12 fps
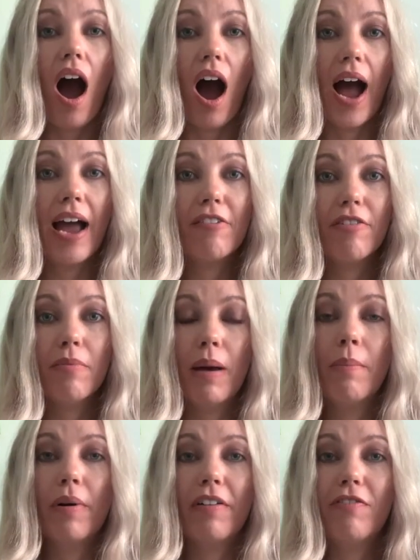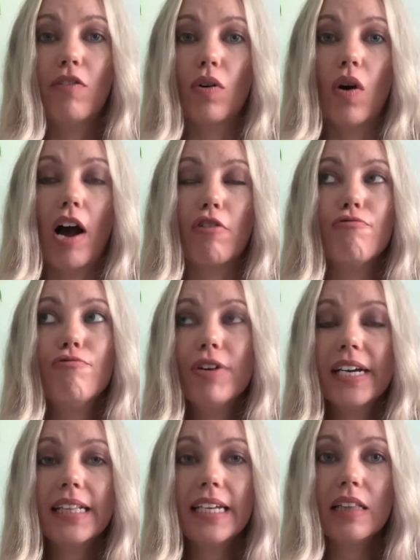I remember for a
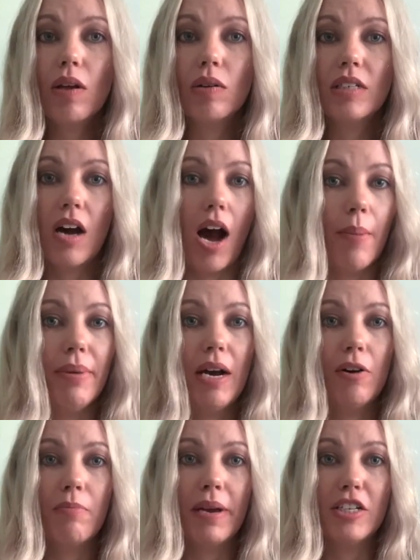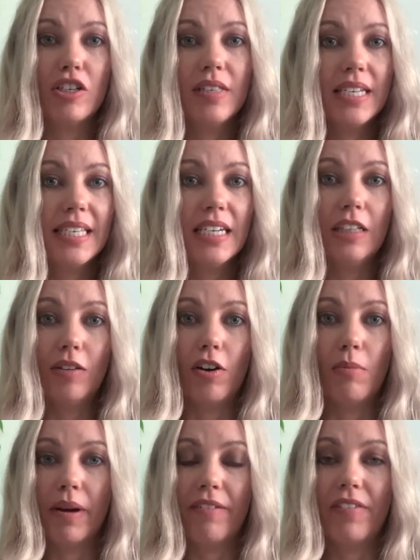really long time, and I would mention this in a lot
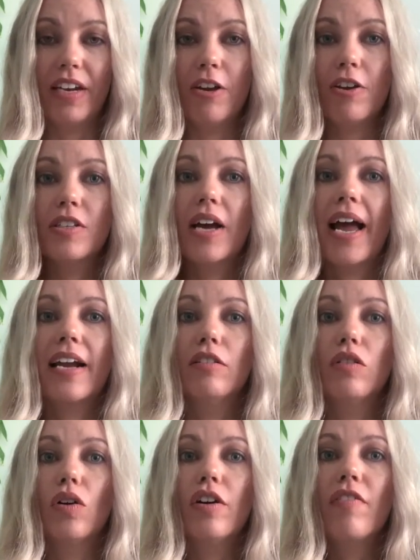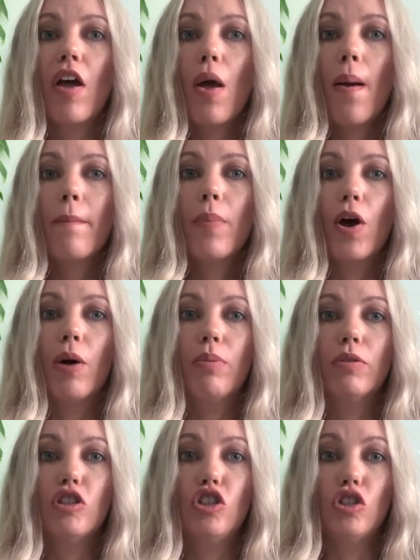of my videos, I had a lot of
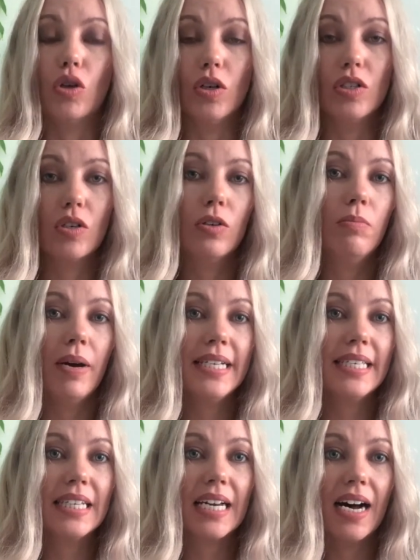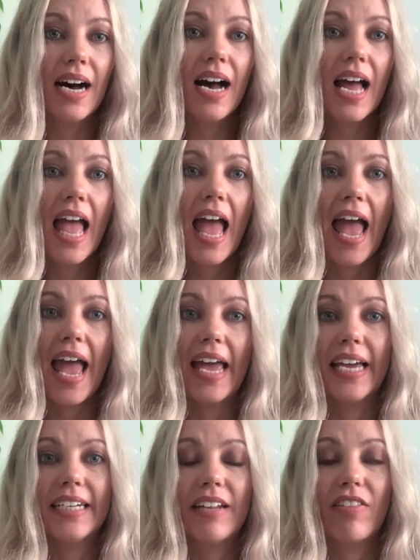purple dots on my scar
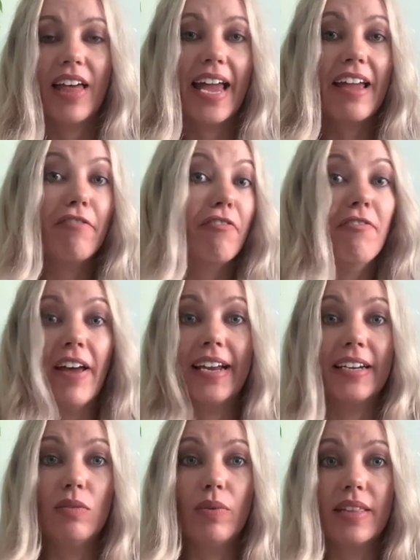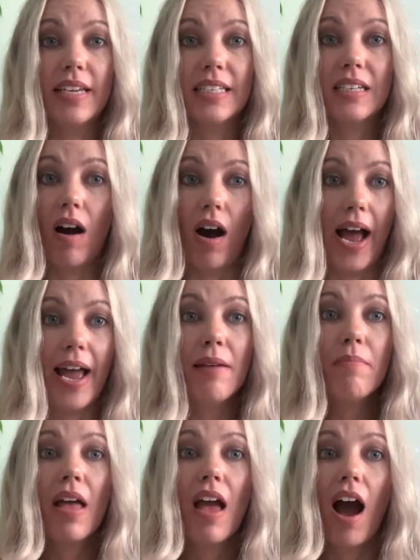and they faded within
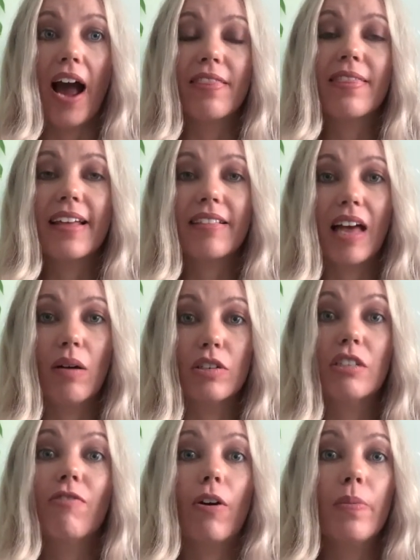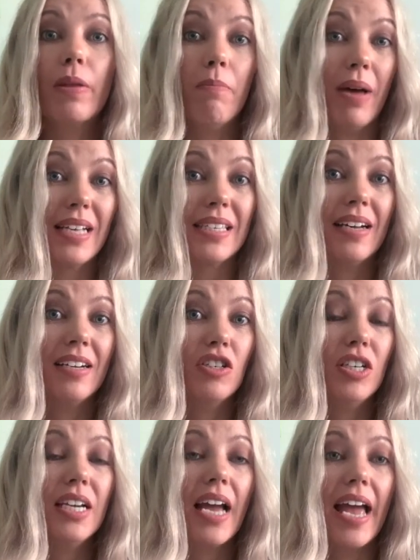time. I think that was from the
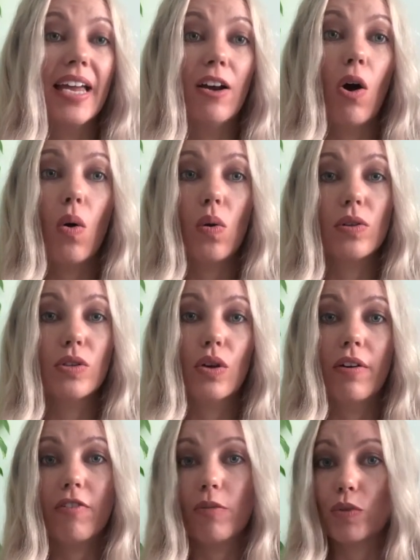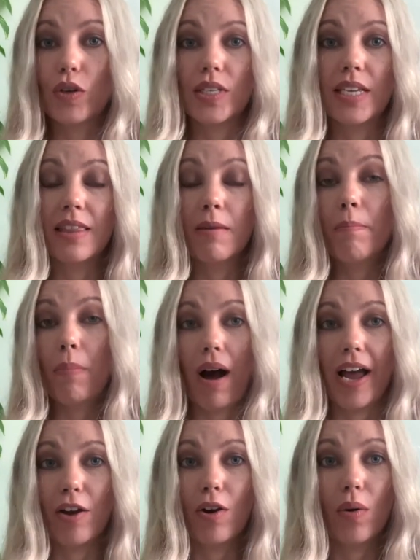massaging and also from using the
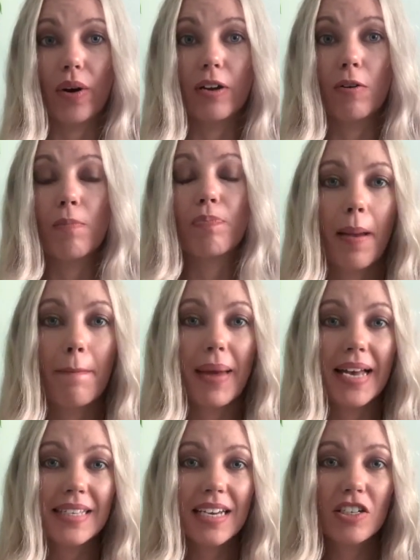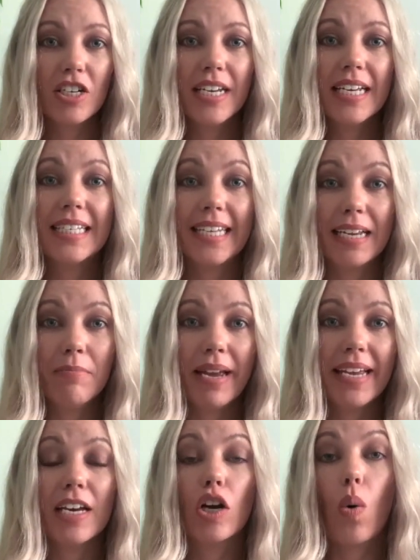bio oil. Massaging it did
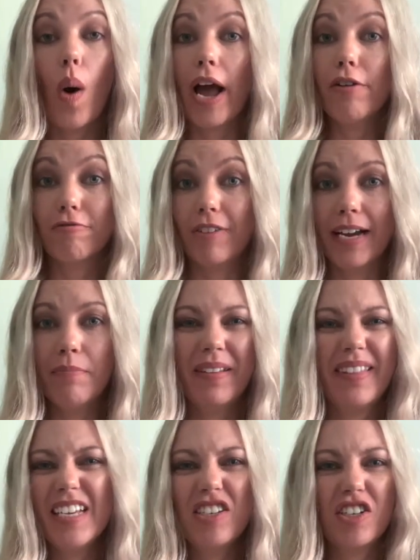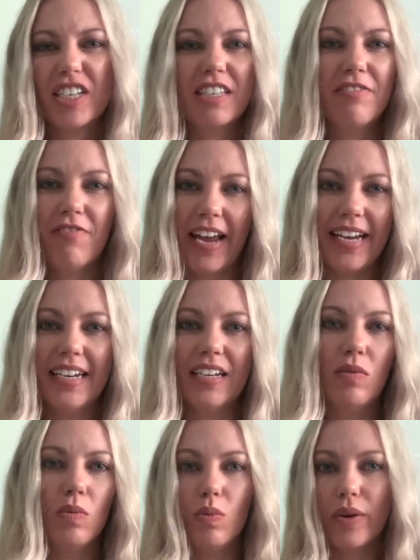make it quite red, but this just
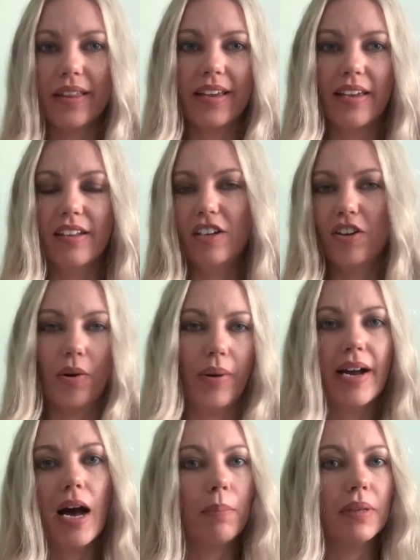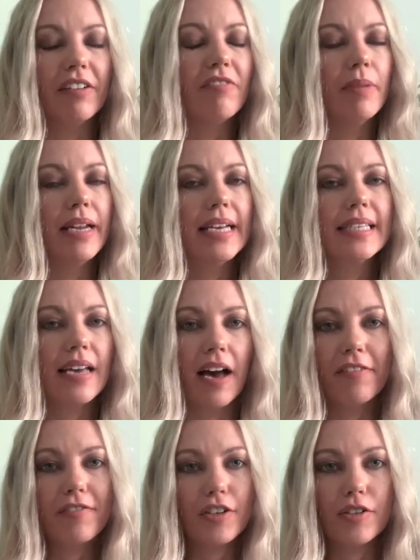faded within, you know, a couple of minutes
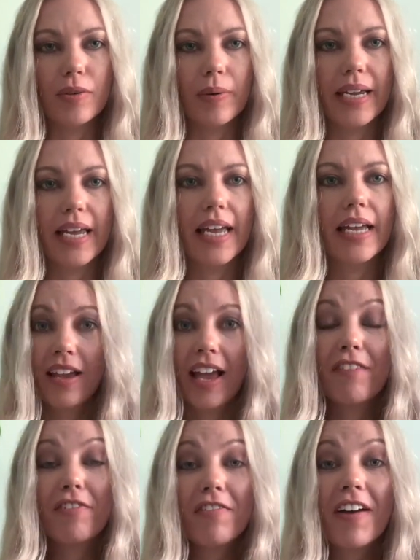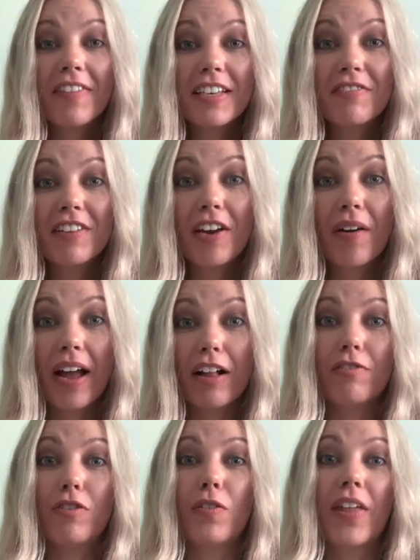after doing it. If you found this video
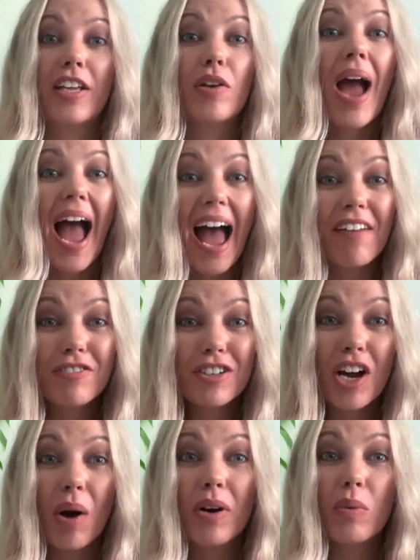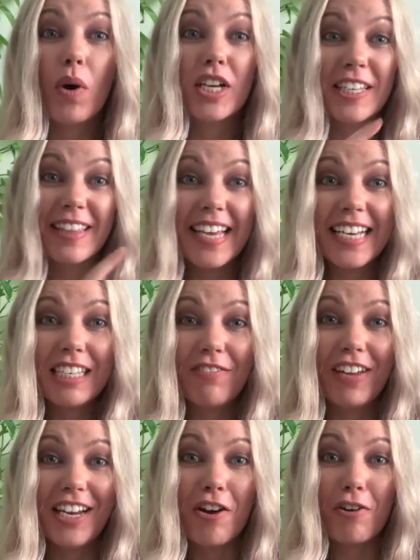helpful, then you have to go and watch this
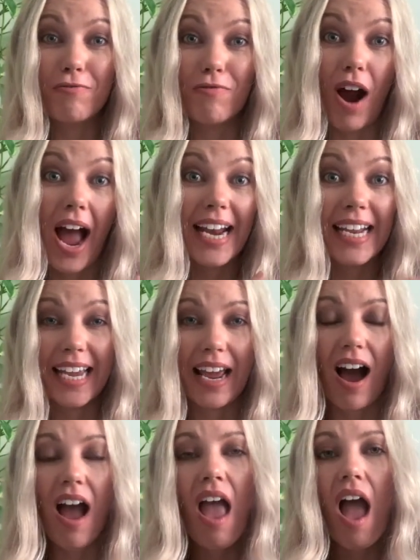video right here.